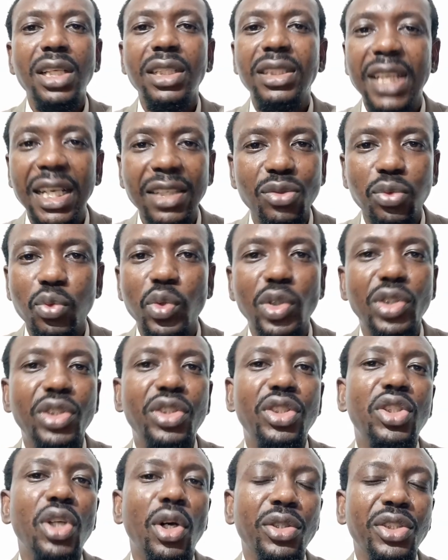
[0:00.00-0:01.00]
That
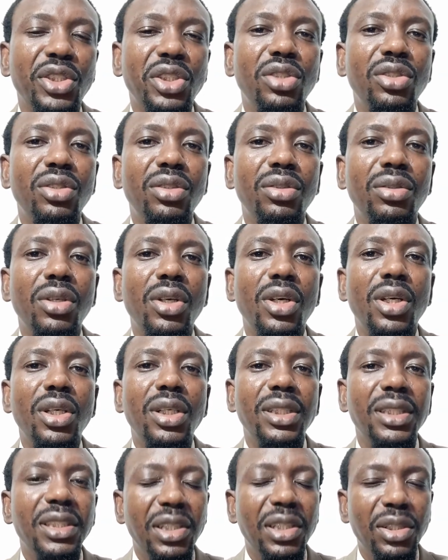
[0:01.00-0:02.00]
was just
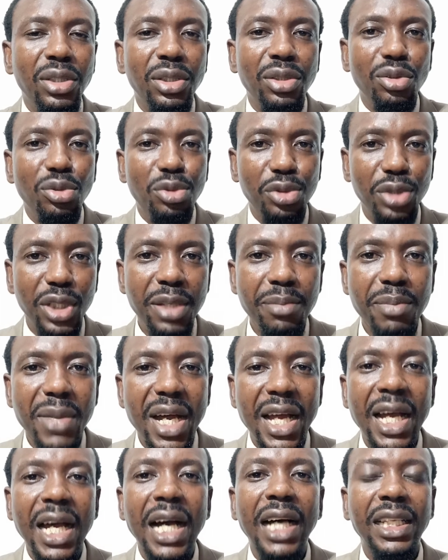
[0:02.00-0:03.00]
the dream
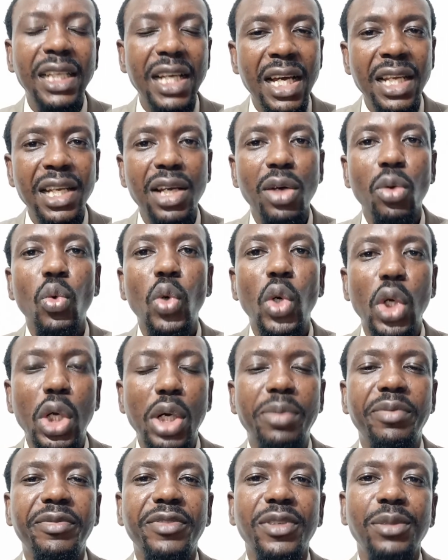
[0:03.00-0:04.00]
I had, and I woke
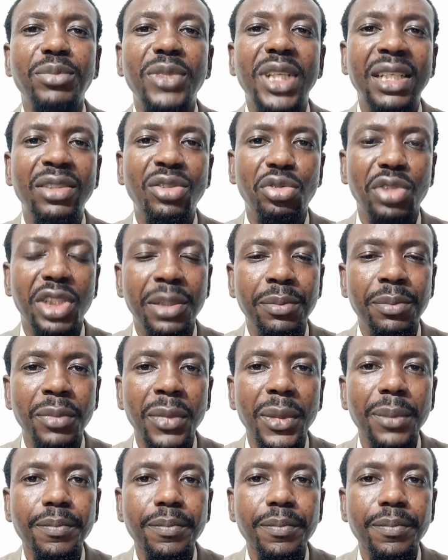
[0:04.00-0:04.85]
up from that dream.